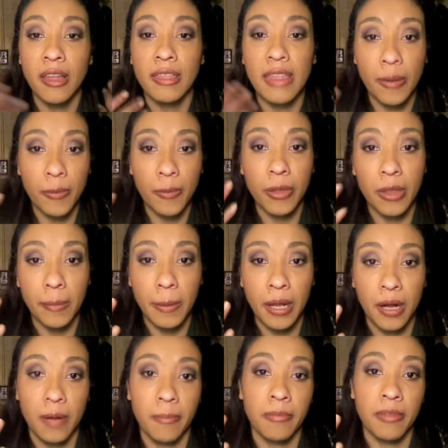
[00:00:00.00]
that really
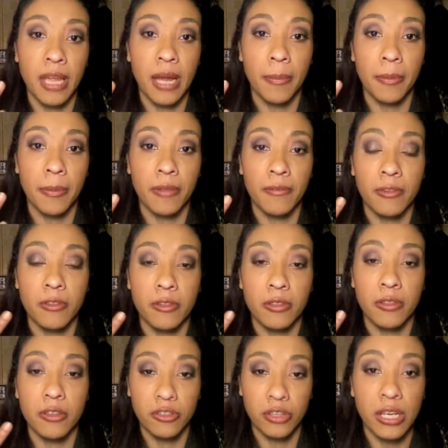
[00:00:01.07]
becomes the apple of
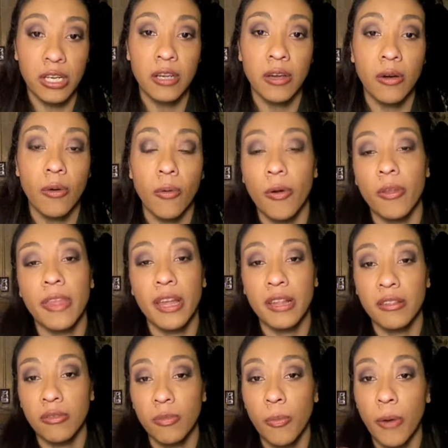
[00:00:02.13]
the cheek, or
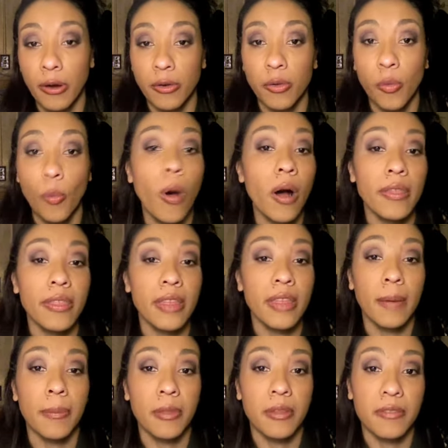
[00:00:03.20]
that's where you want the
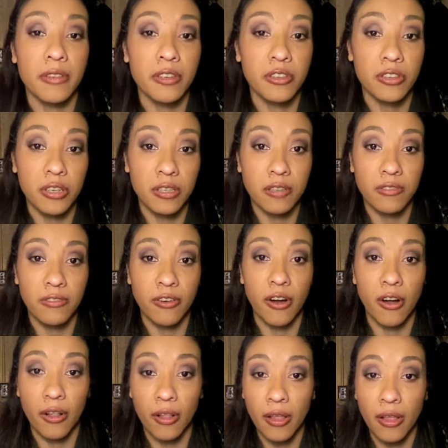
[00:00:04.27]
apple of the cheek to
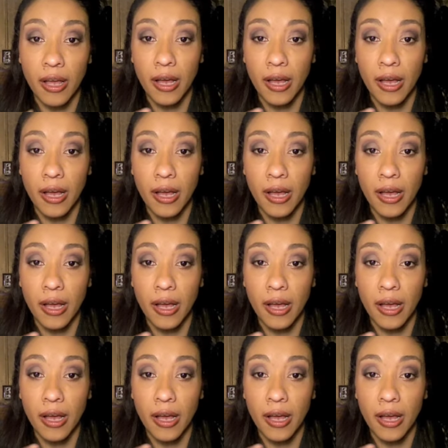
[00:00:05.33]
fall.